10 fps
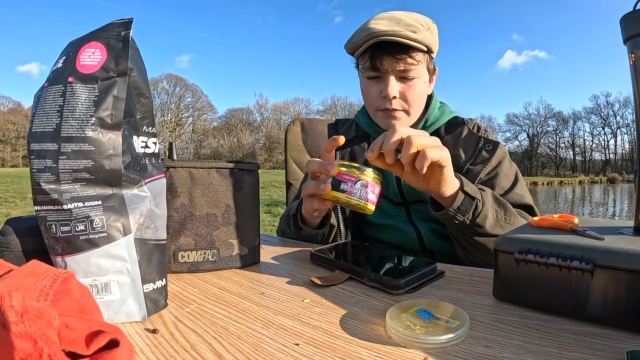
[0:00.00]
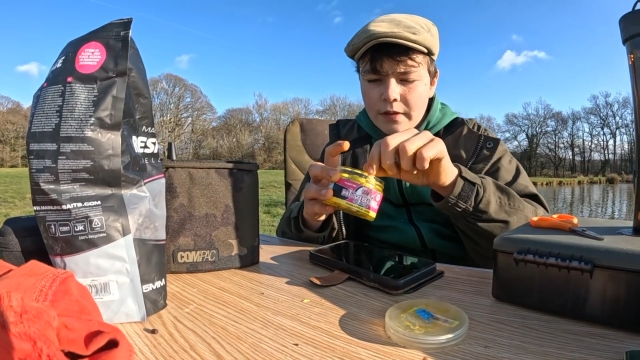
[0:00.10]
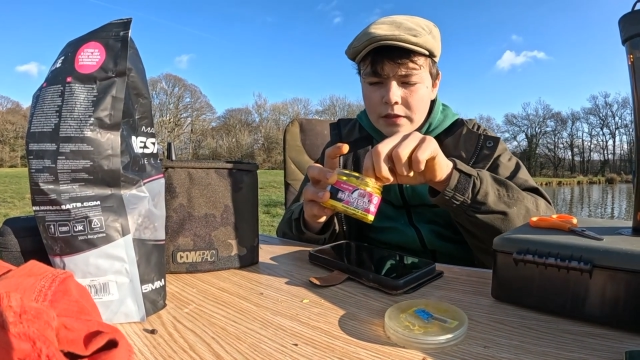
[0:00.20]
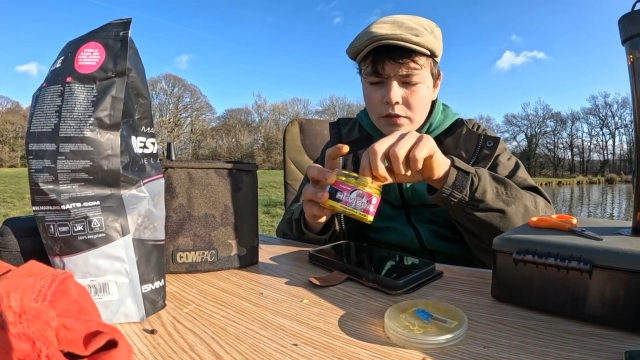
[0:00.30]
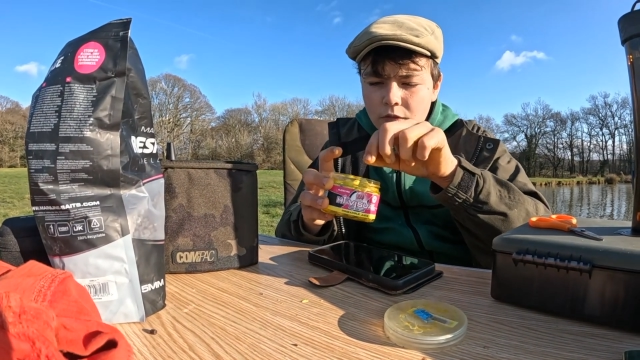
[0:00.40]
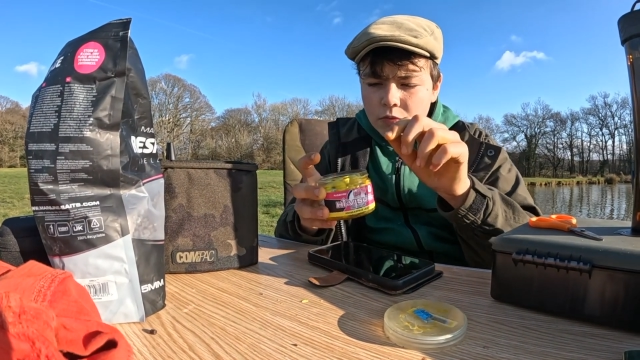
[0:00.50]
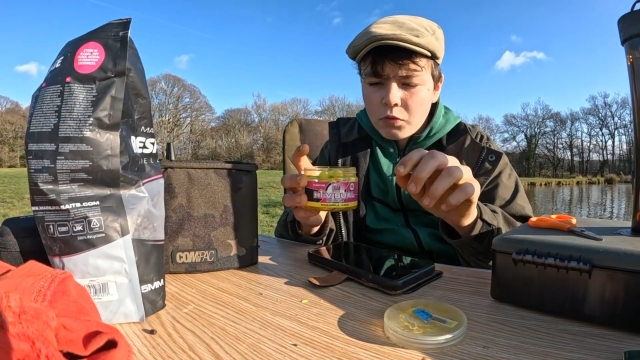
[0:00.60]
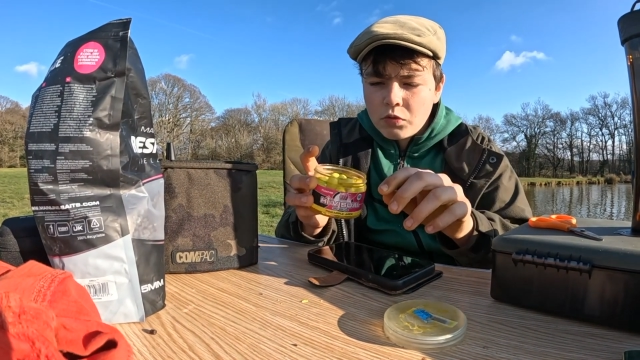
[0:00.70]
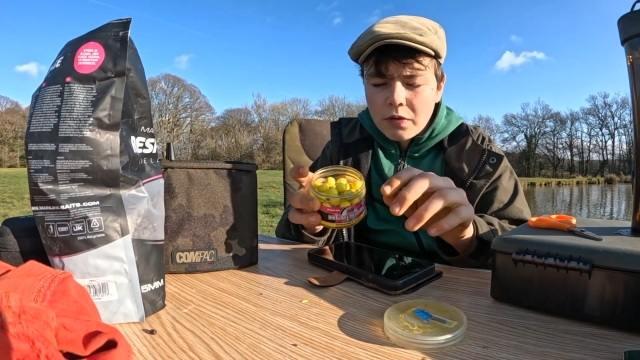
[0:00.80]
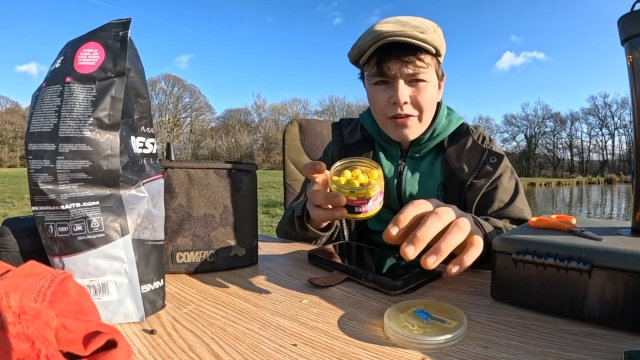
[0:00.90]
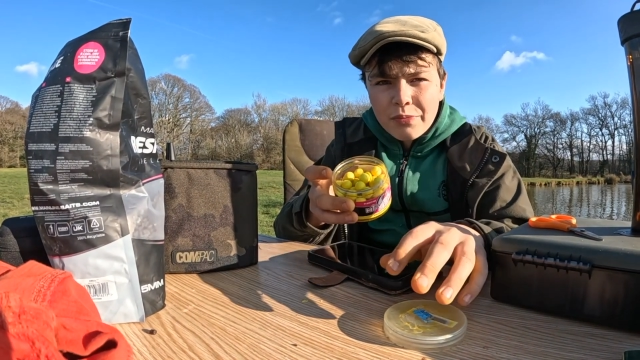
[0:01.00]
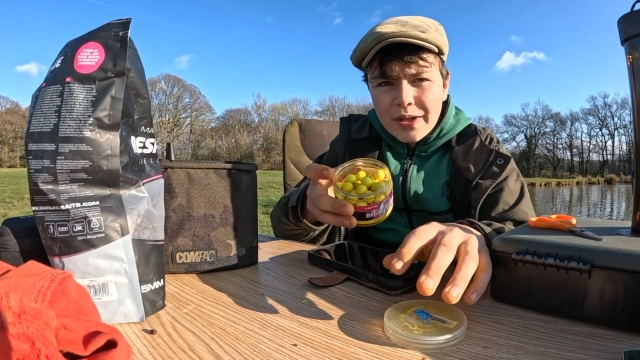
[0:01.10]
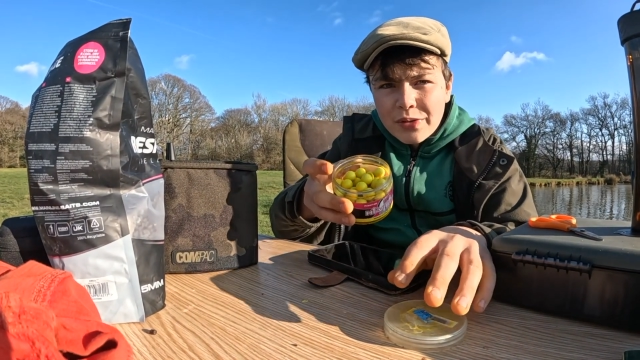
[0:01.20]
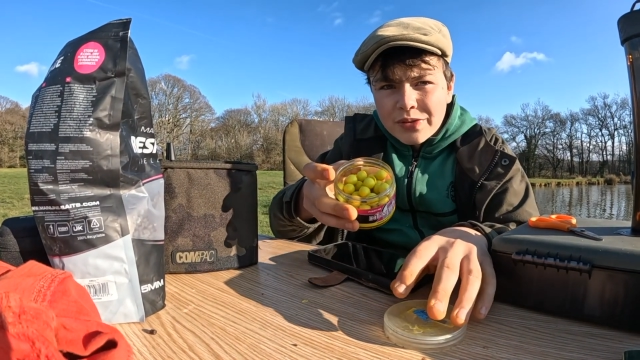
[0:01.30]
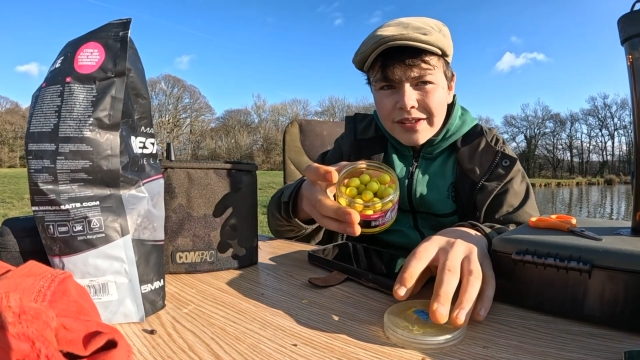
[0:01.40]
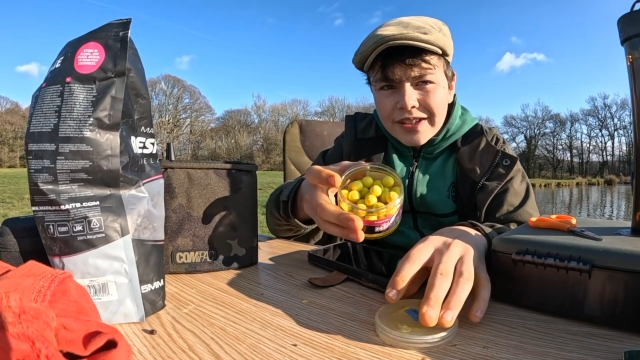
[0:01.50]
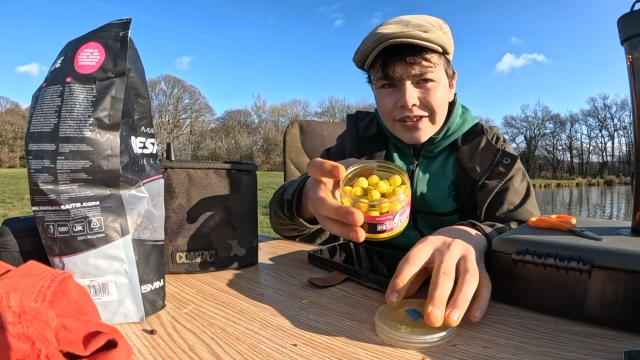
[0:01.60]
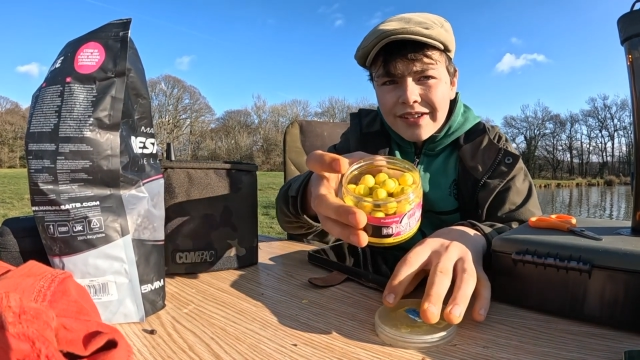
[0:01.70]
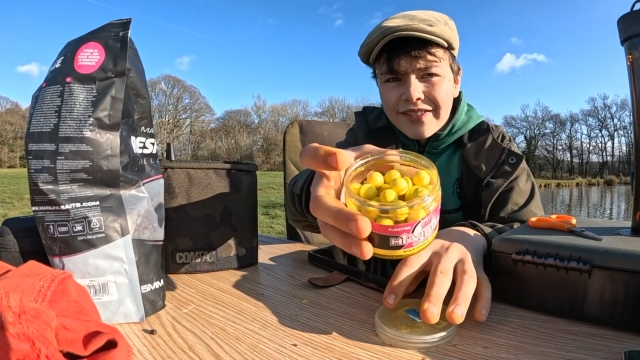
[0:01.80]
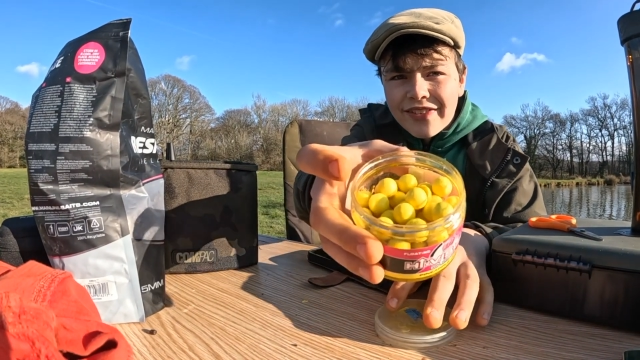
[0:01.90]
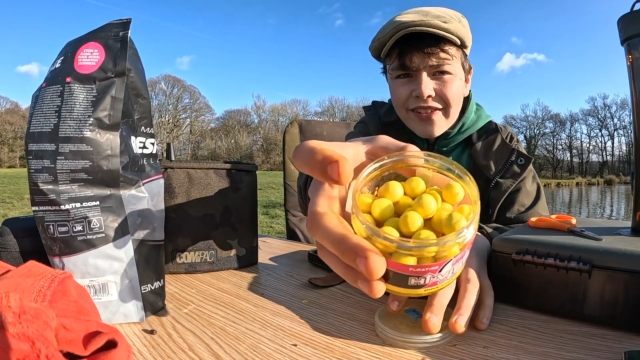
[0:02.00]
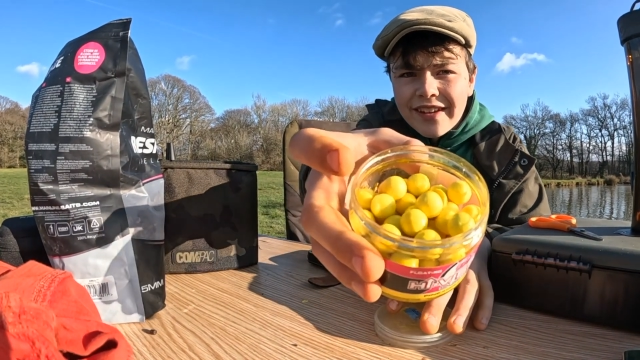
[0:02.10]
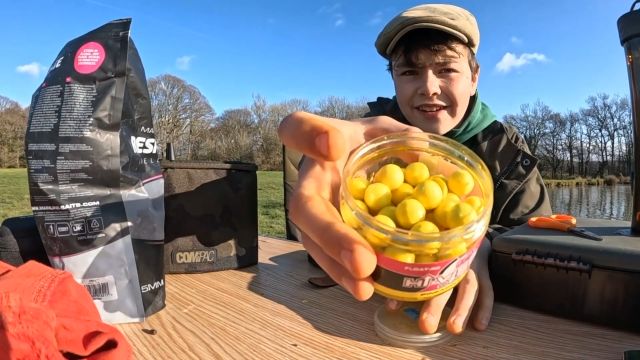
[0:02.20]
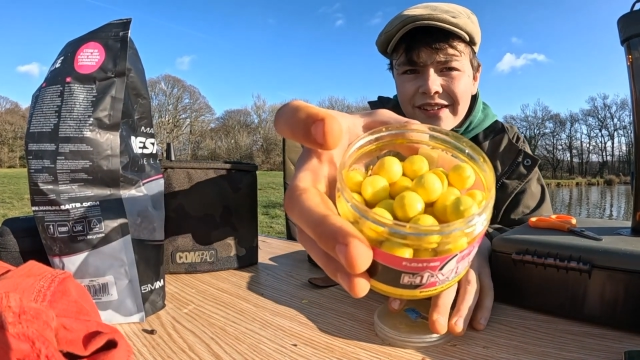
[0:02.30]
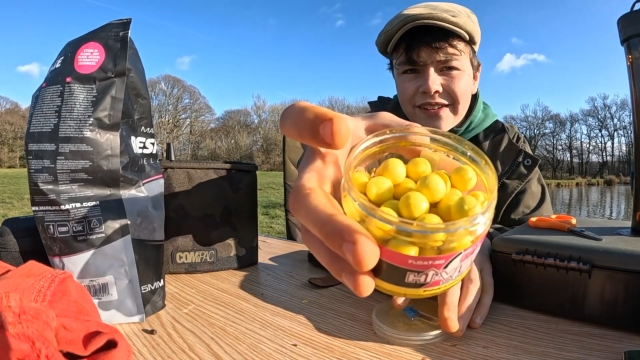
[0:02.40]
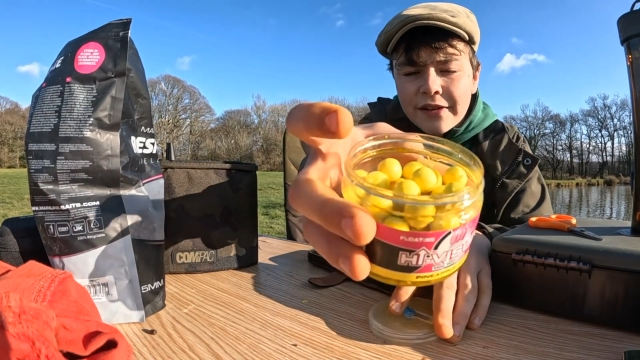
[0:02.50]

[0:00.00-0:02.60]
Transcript: They're sort of small 12mm, as you can see.